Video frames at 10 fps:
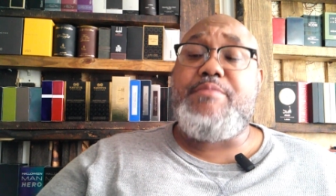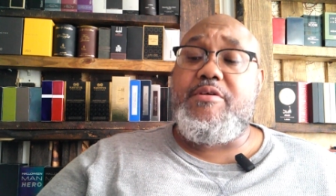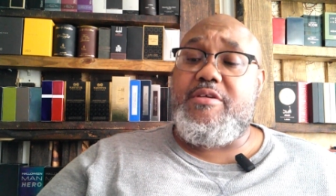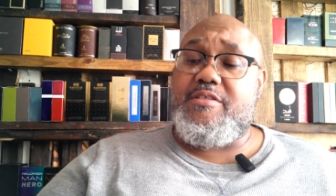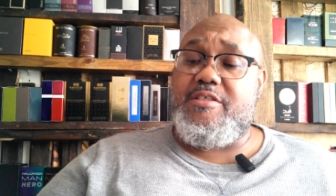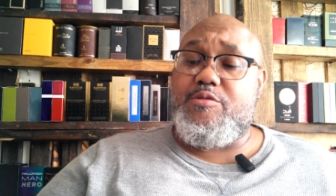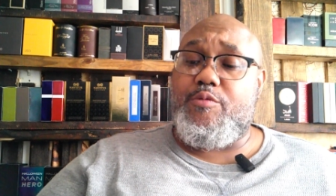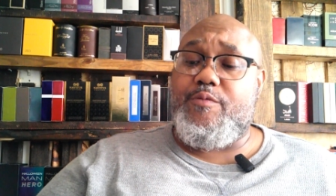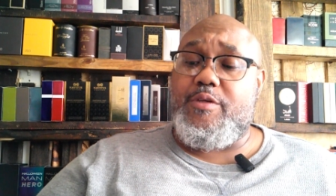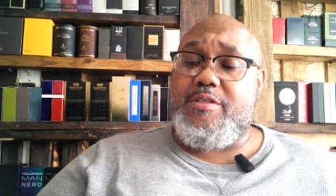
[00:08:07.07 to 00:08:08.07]
one for
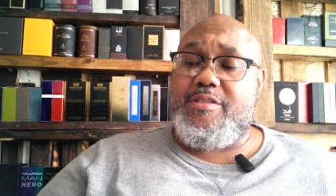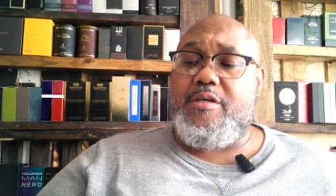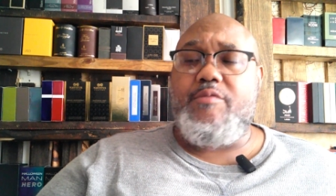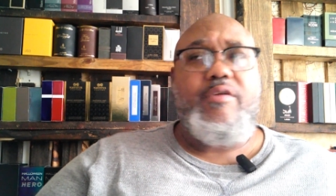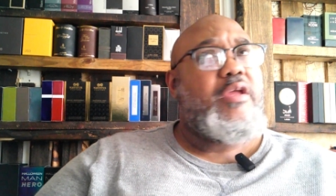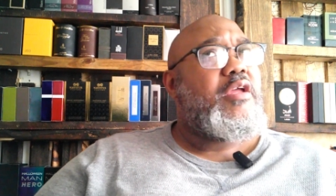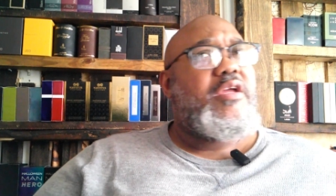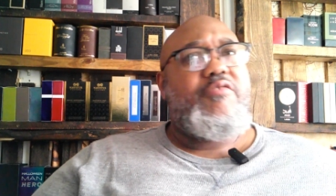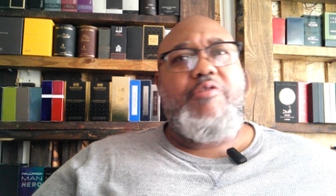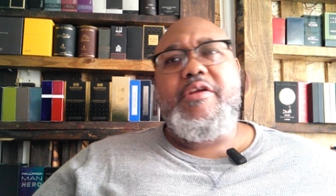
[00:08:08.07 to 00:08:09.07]
yourself. Ranges
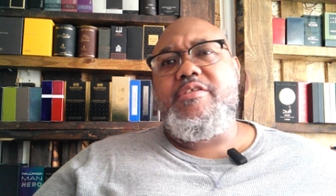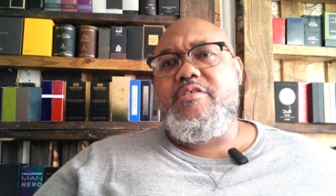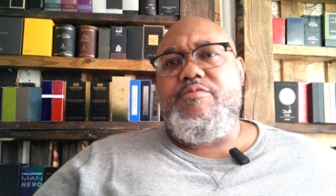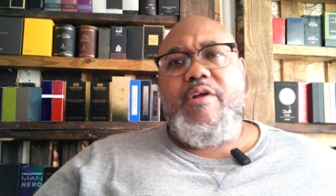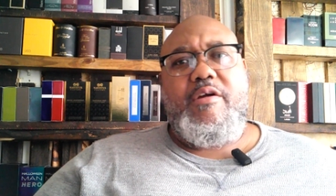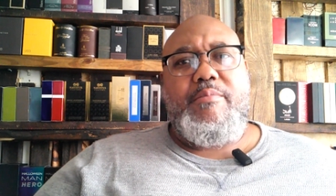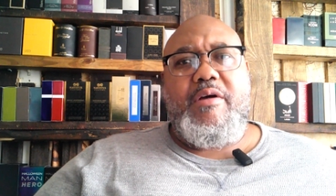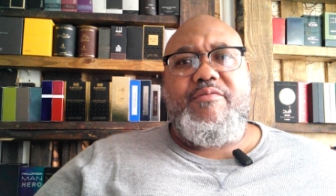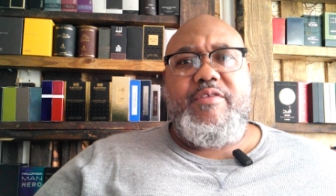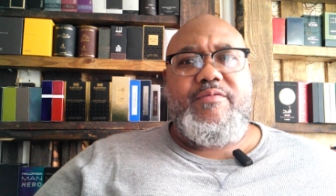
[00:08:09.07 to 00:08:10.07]
around about 50
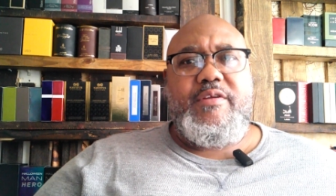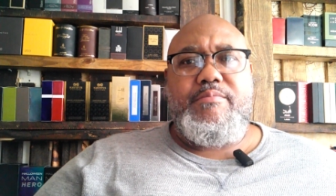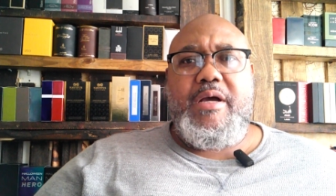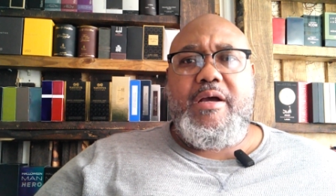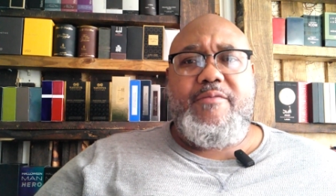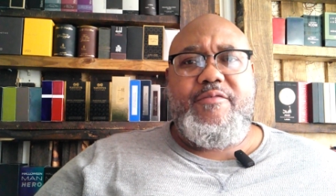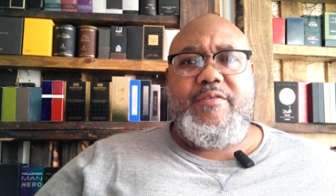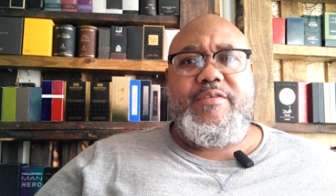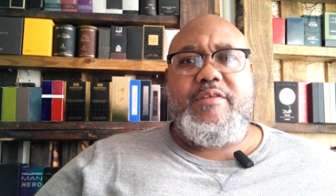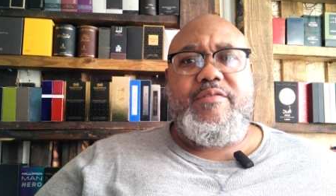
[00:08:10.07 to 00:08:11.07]
50
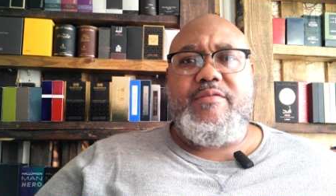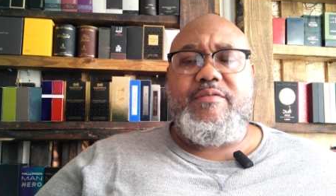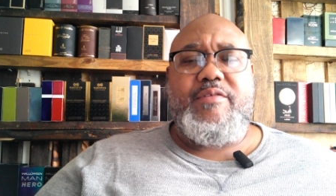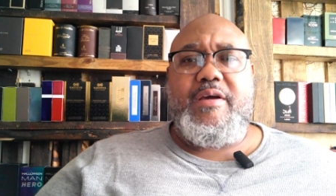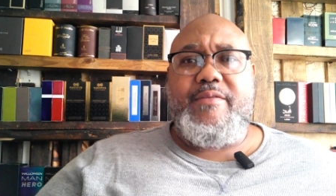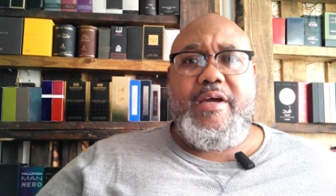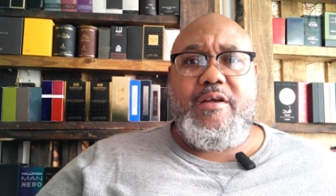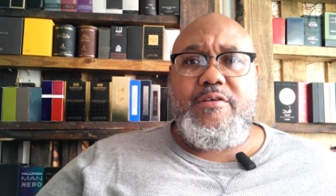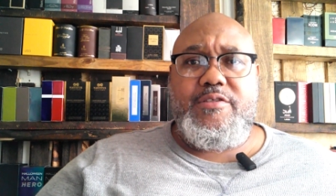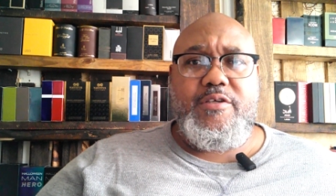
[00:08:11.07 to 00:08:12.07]
$55, so
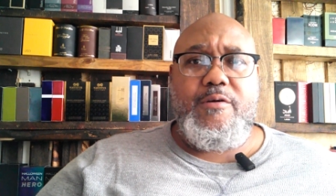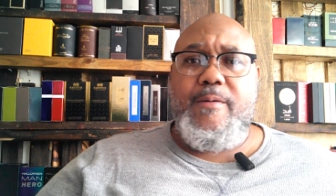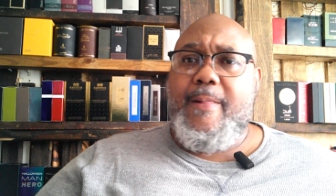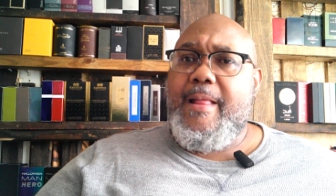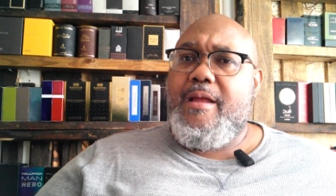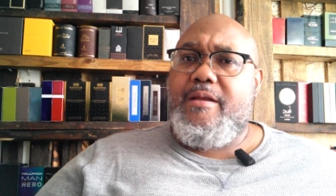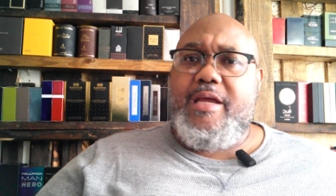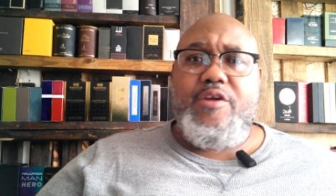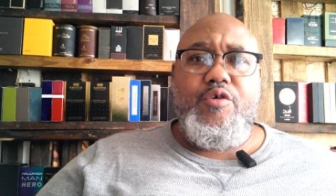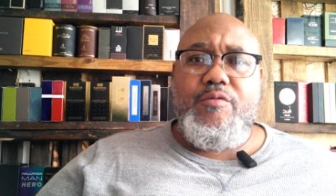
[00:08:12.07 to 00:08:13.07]
not overly
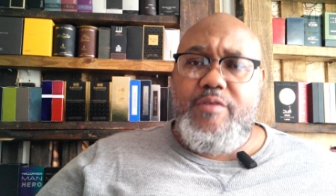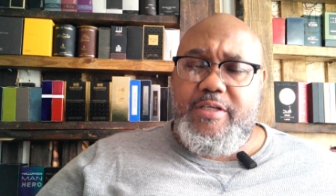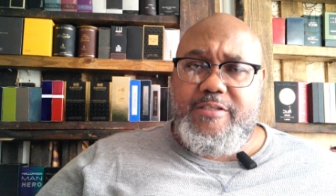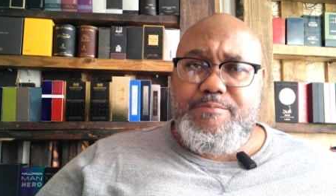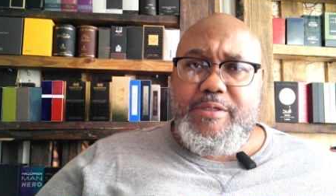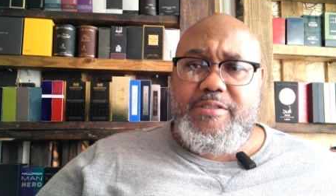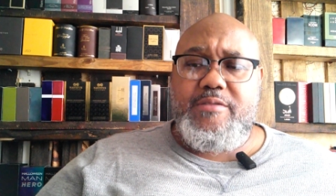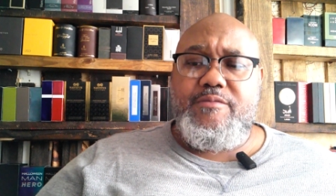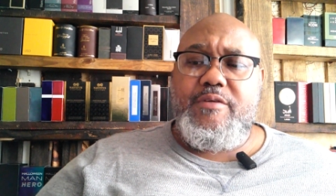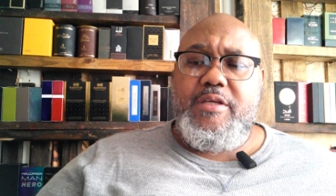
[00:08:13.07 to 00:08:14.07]
expensive.
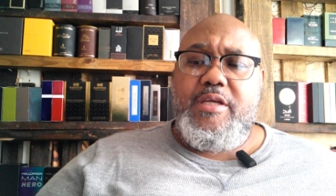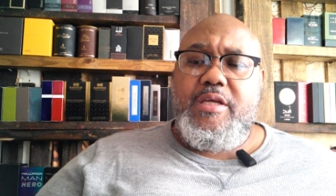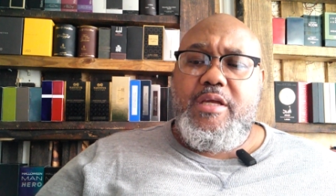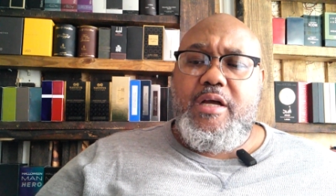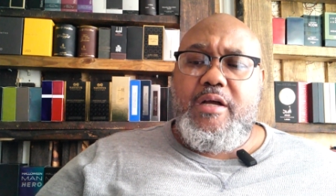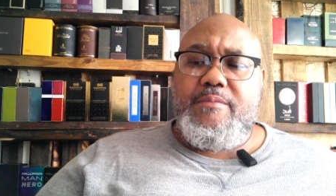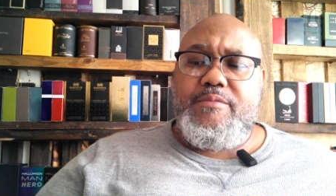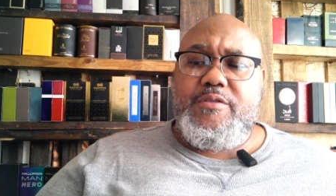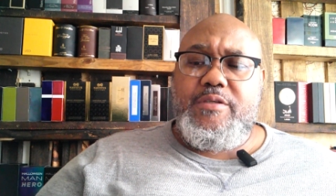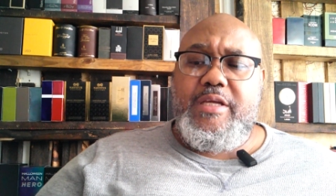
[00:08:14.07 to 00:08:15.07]
Um, so yeah, it's
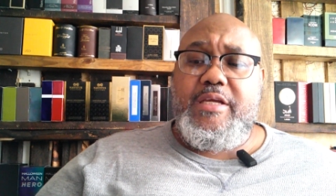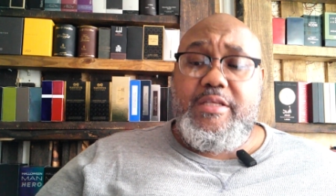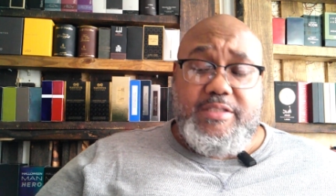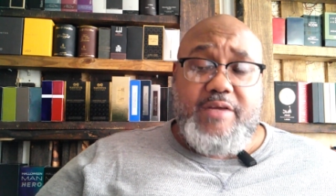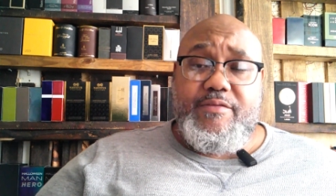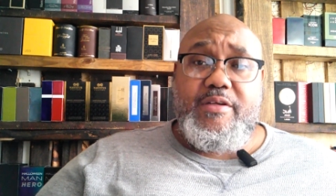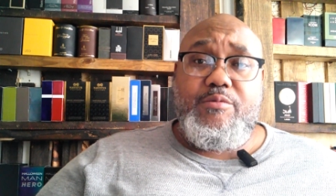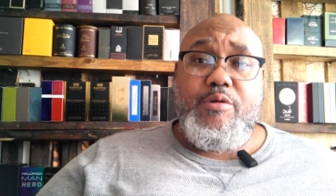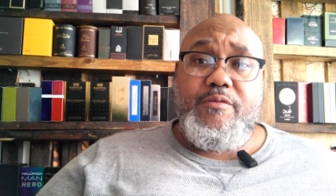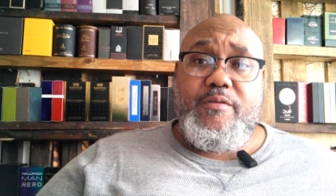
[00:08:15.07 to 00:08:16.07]
definitely worth the
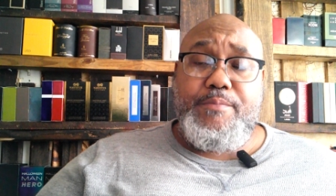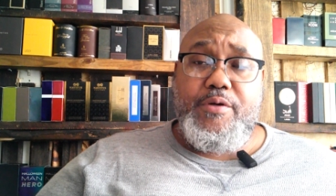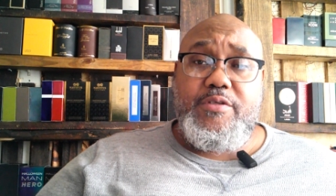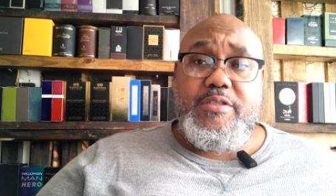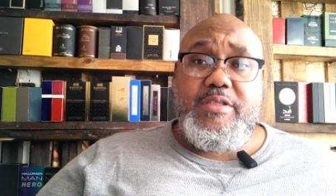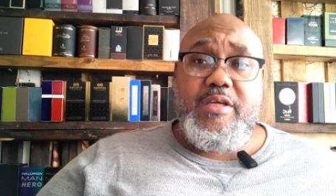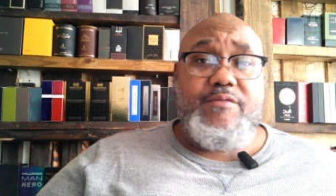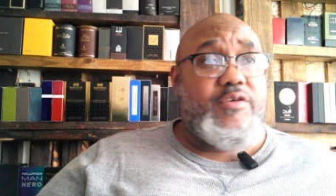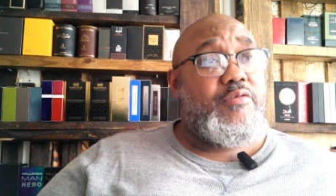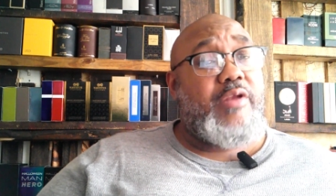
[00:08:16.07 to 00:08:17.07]
purchase if you like
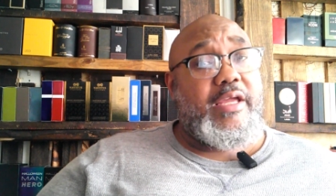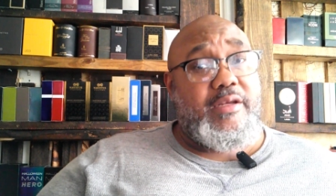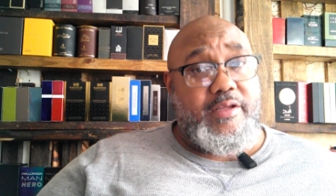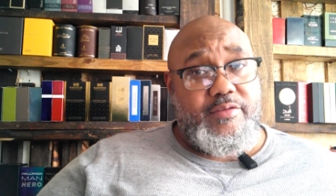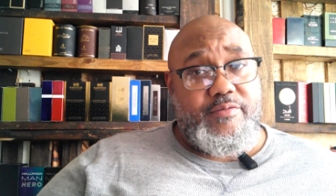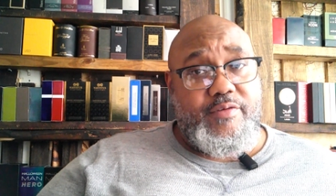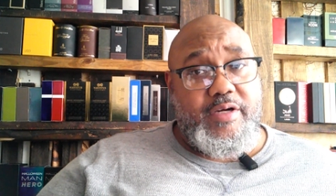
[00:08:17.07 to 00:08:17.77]
leather fragrances.